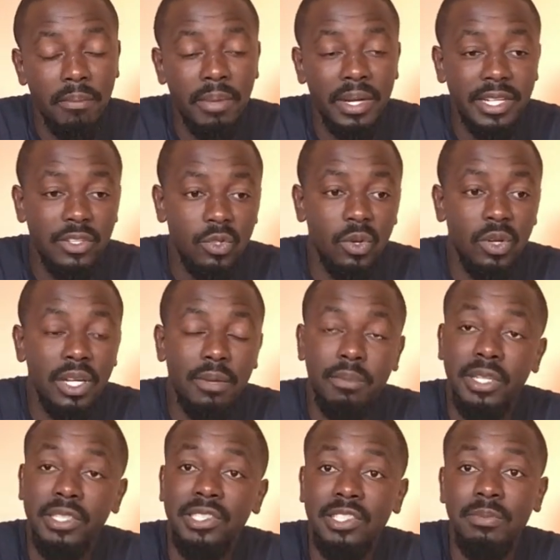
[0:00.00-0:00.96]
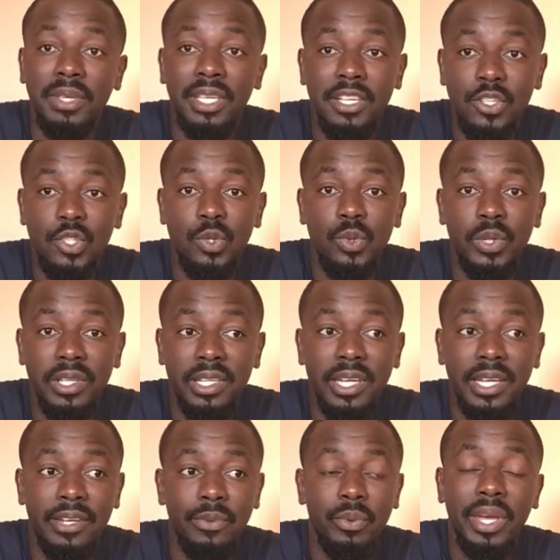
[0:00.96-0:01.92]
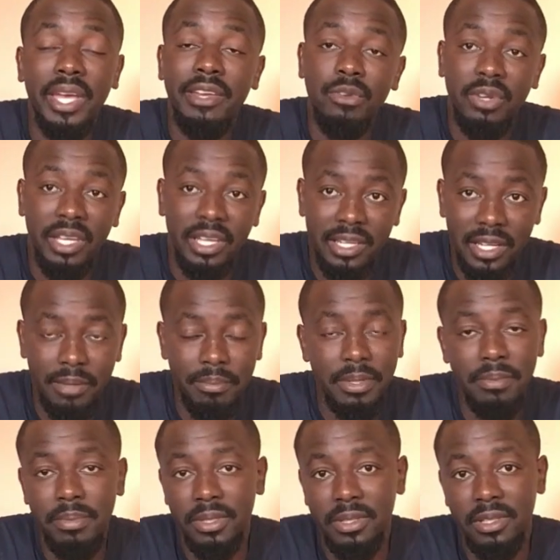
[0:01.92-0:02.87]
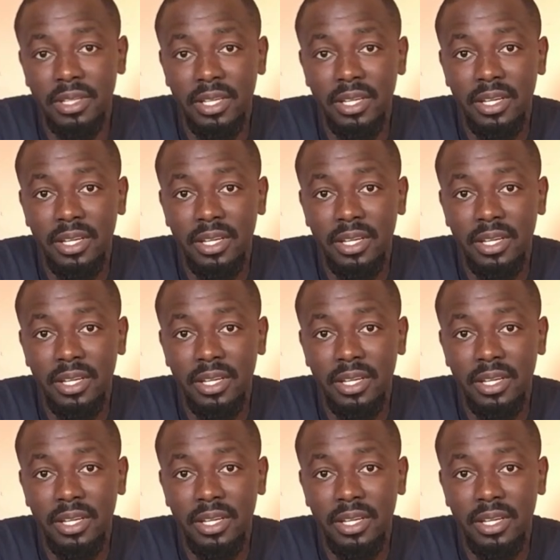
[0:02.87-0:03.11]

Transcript: But it's all about just making sure that we educate our people.